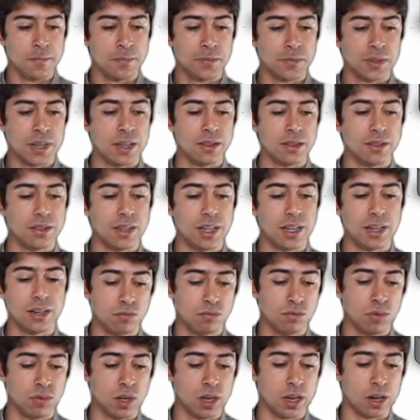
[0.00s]
and then
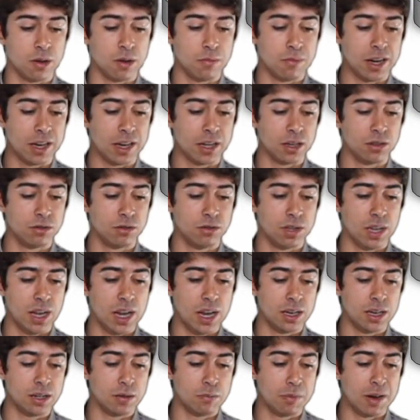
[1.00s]
I go back into the
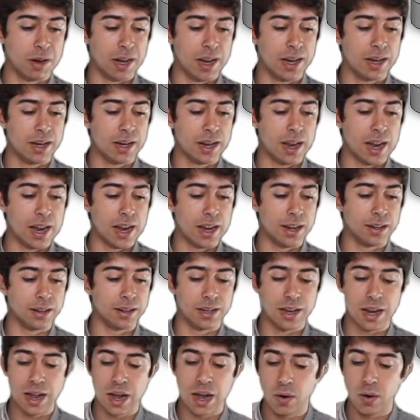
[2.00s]
edit plane, and
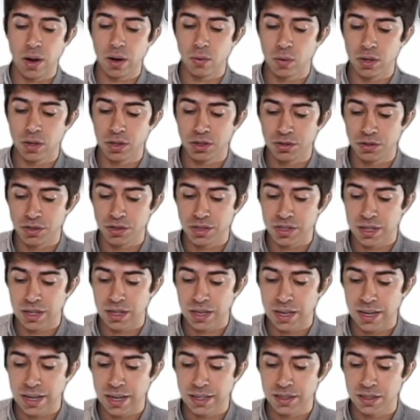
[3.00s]
now I want to
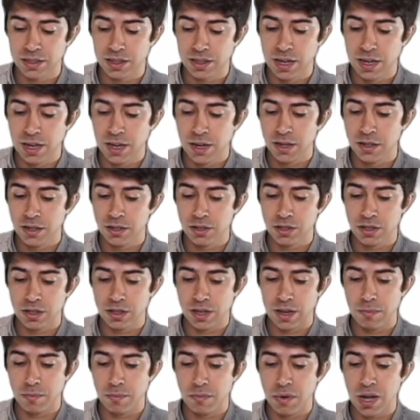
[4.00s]
select
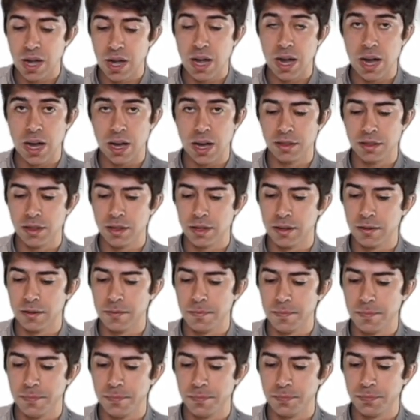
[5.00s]
some other
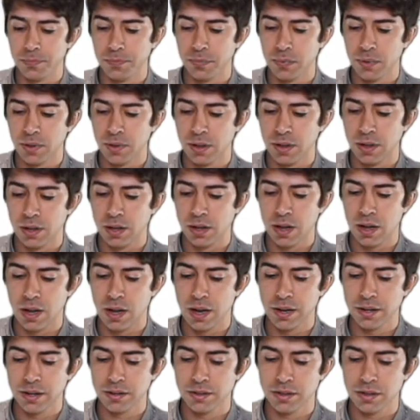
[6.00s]

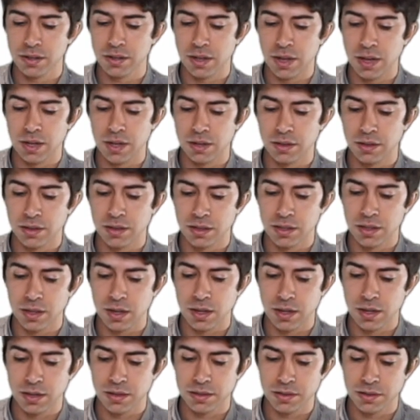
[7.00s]
lines, and this
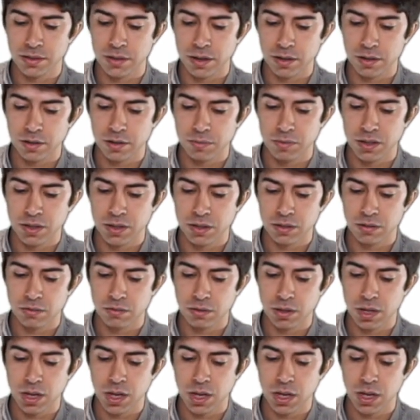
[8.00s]
lines is going to be this one
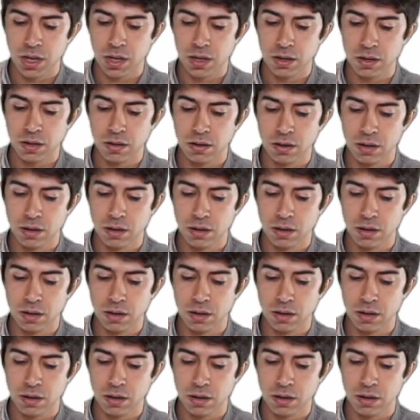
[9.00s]
here,